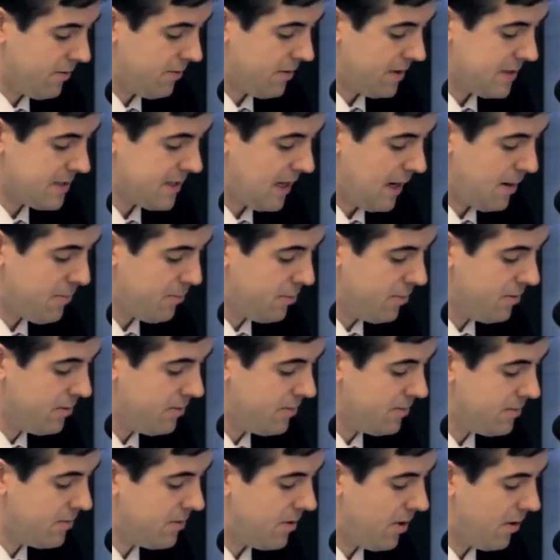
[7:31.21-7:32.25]
for example,
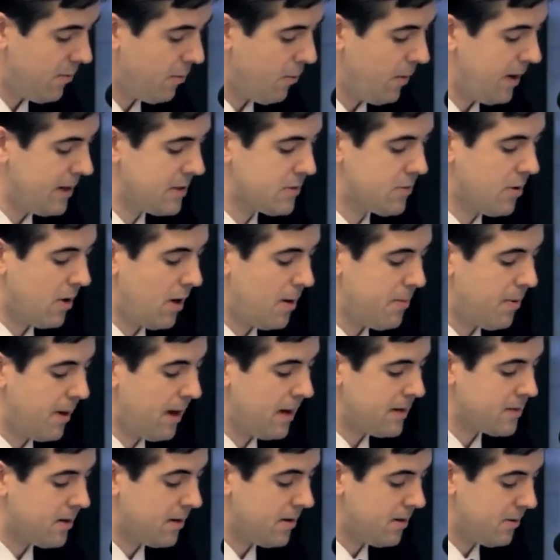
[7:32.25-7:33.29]
of where
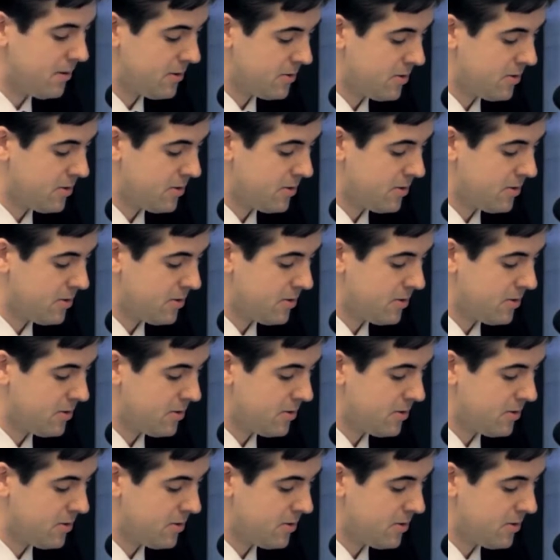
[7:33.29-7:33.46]
tripartite